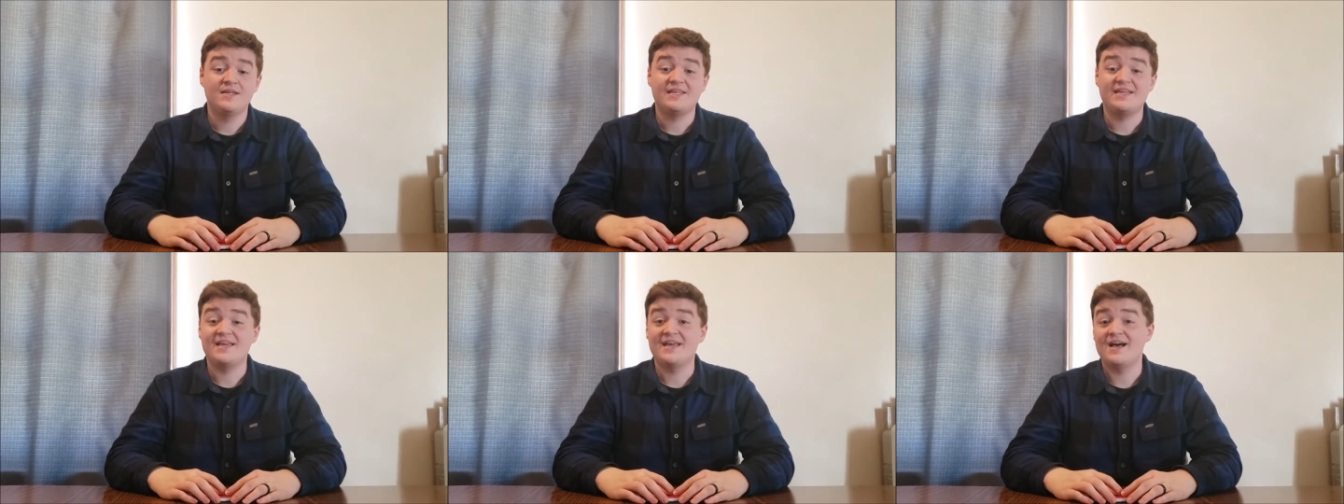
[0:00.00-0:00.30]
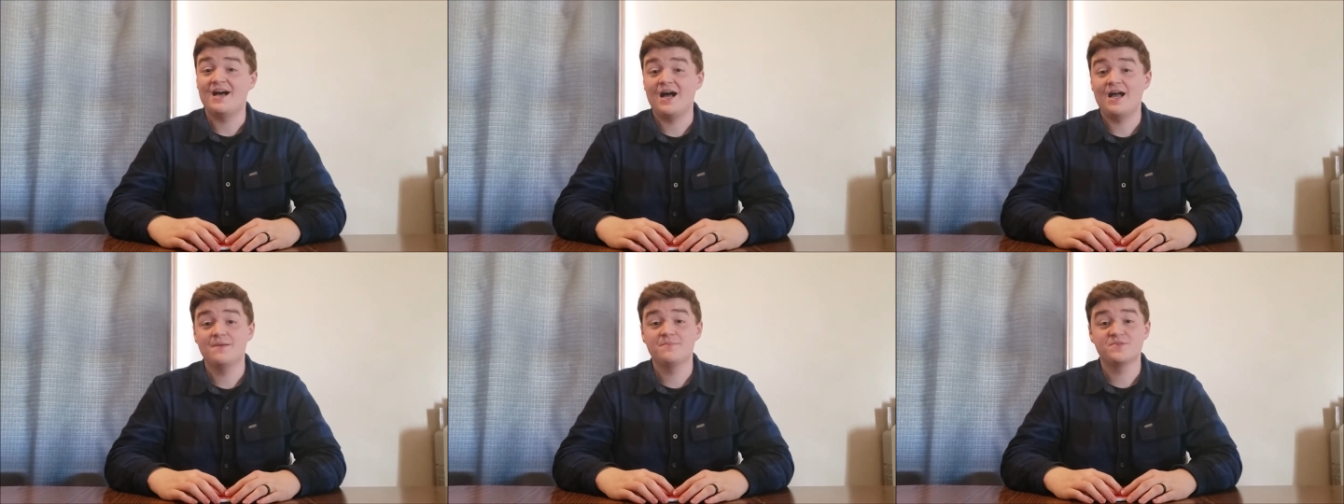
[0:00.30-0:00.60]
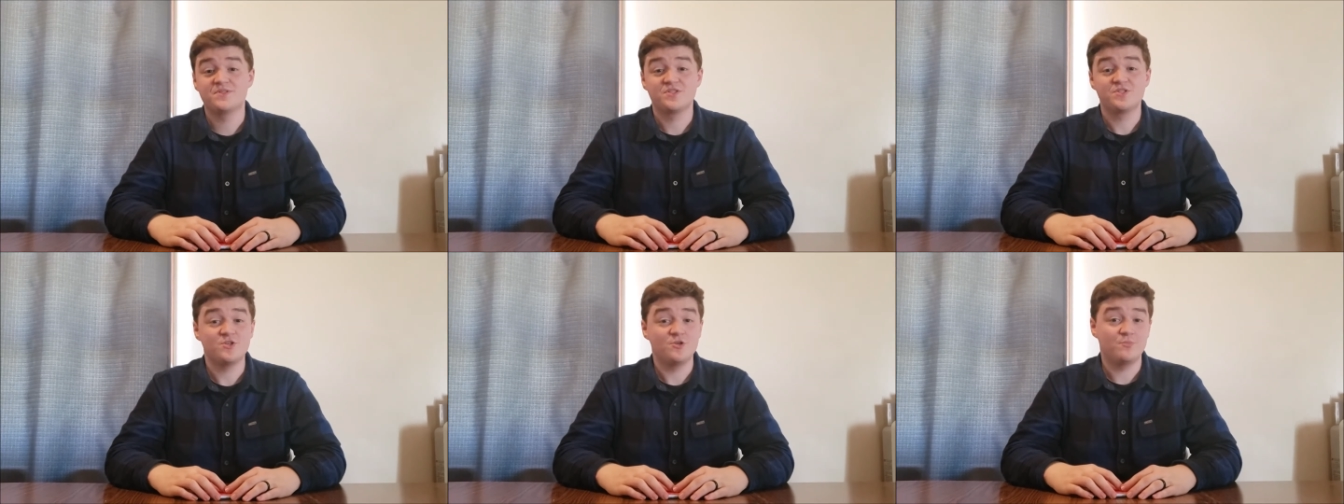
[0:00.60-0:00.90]
yeah, I'm
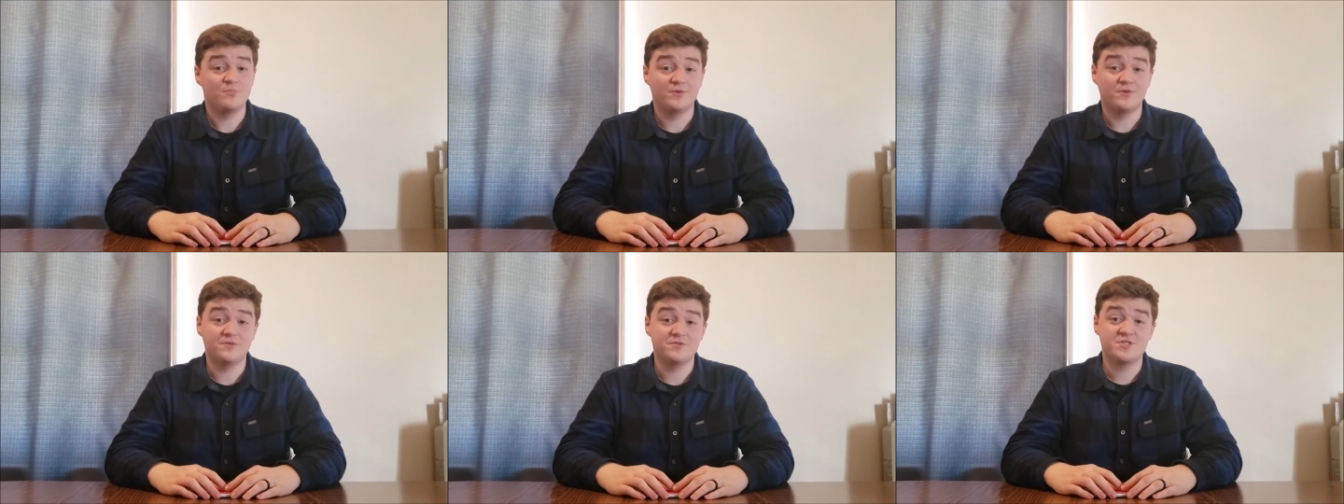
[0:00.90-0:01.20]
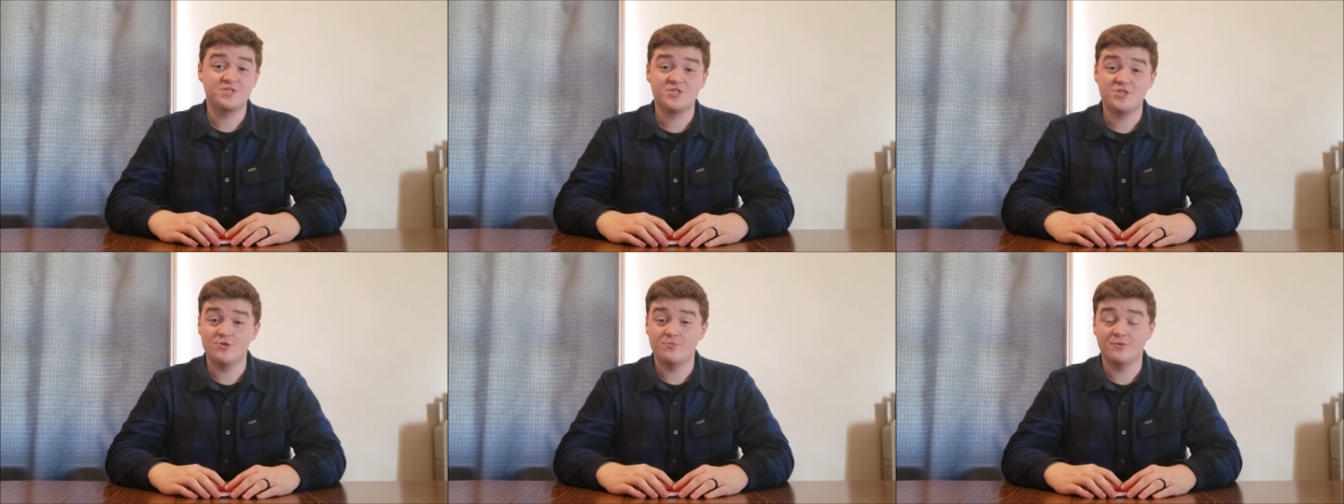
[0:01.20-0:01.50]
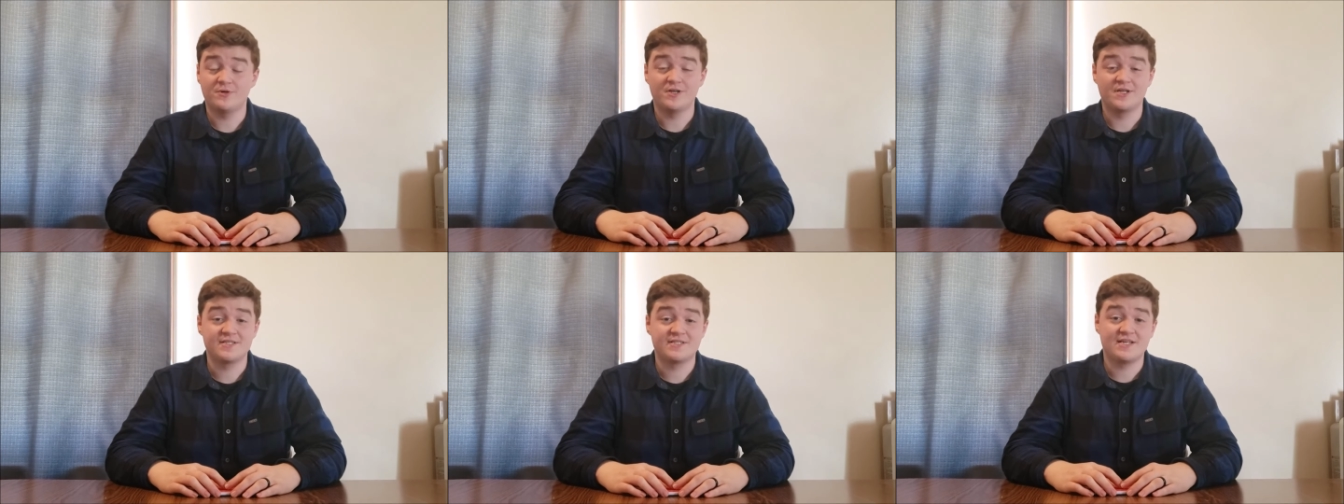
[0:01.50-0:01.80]
super,
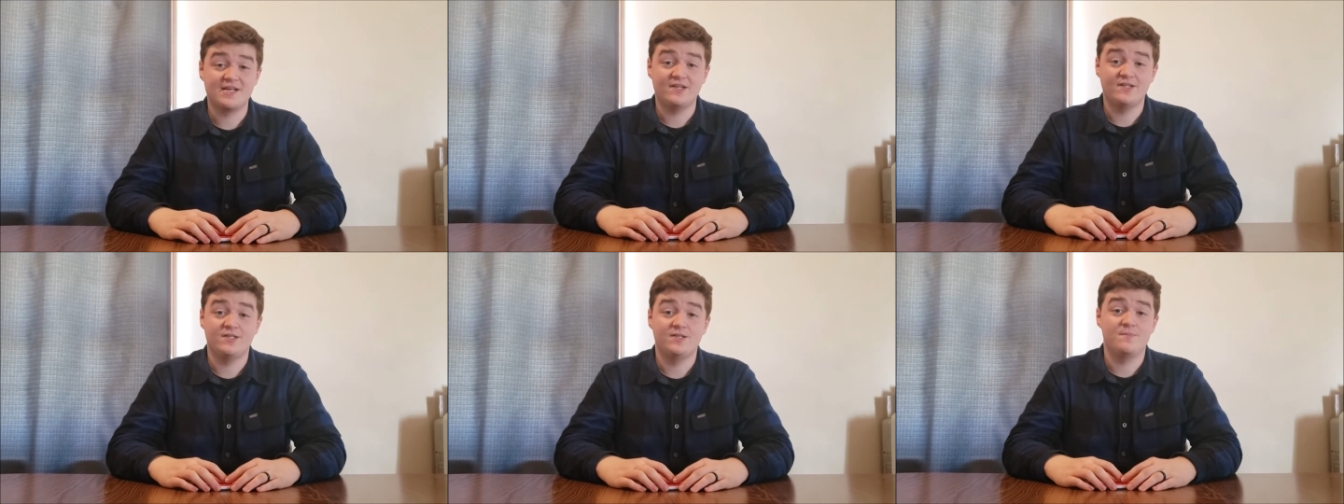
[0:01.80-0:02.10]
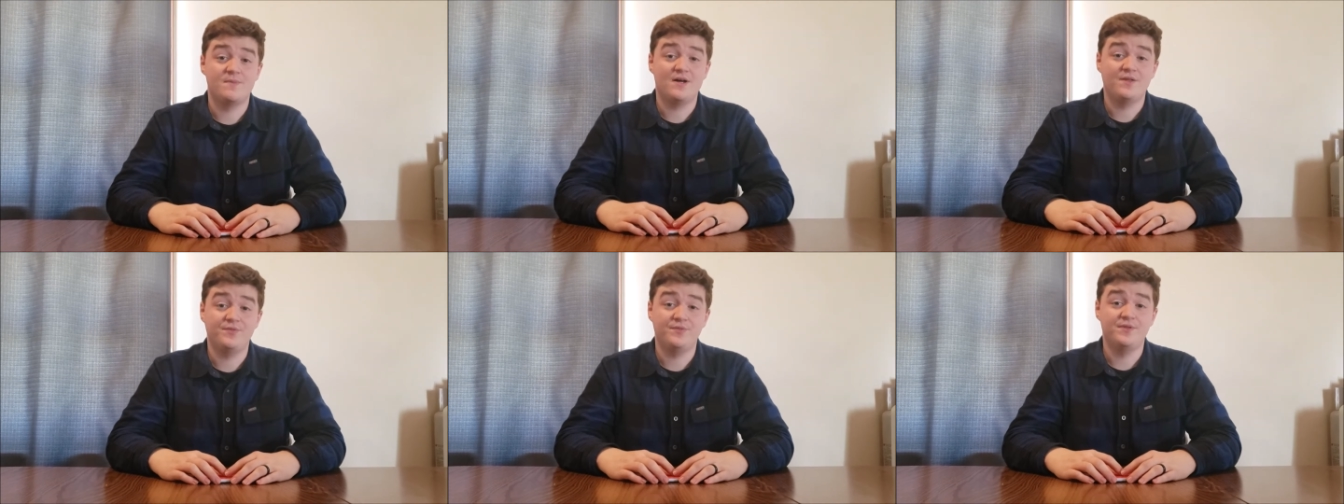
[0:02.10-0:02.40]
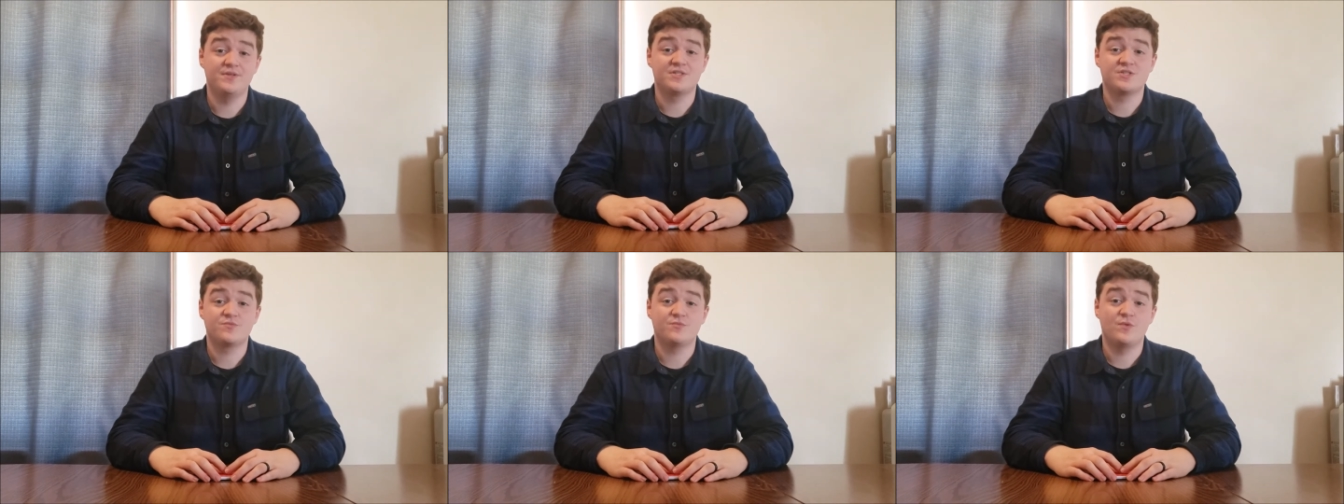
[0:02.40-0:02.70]
super excited about
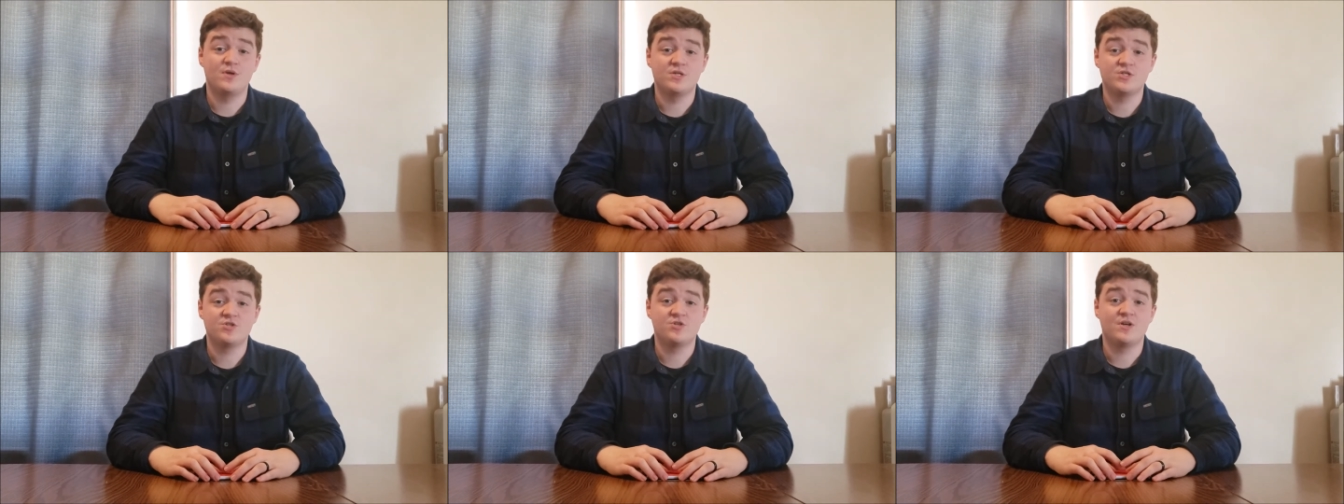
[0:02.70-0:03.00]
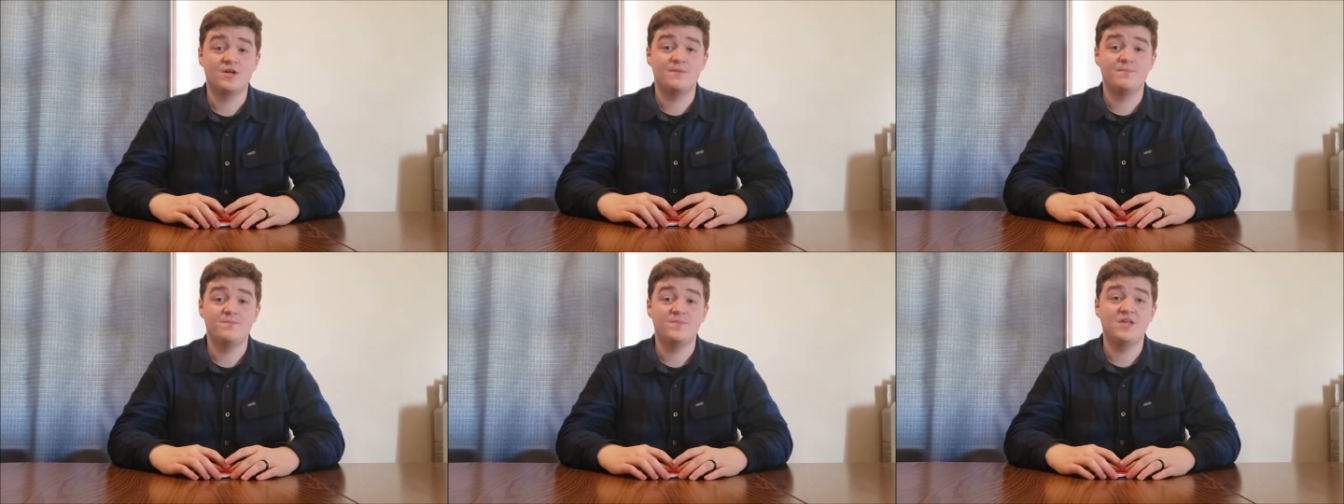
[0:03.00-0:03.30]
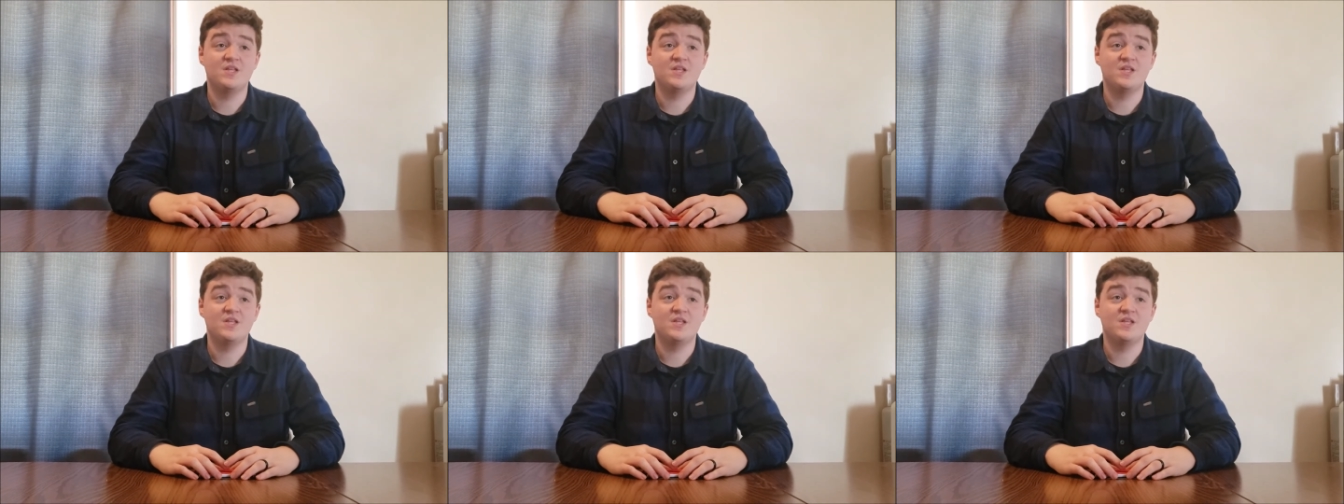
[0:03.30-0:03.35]
this restaurant.